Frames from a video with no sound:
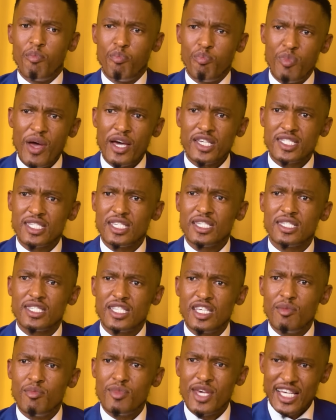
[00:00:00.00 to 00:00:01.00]
a
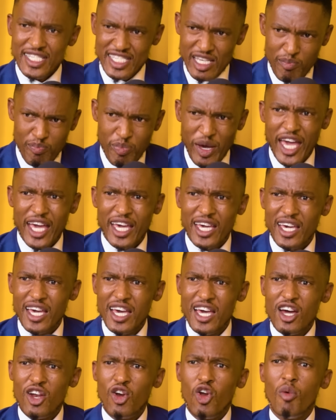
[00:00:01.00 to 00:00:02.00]
system yase bank
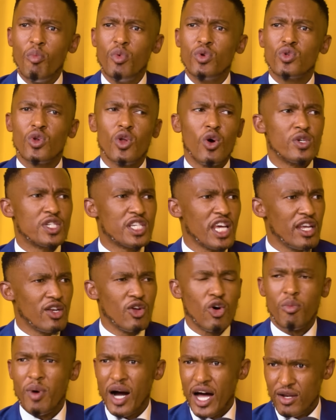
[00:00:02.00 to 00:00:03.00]
lo muntu lo train
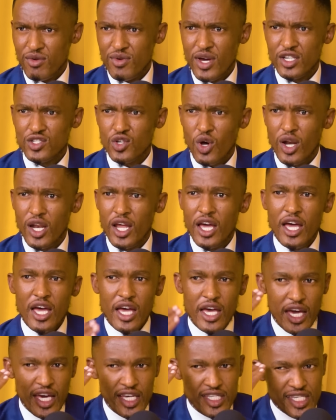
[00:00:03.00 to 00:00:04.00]
obani
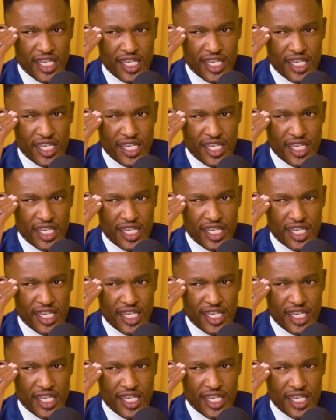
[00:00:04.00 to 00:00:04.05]
uyangithola it's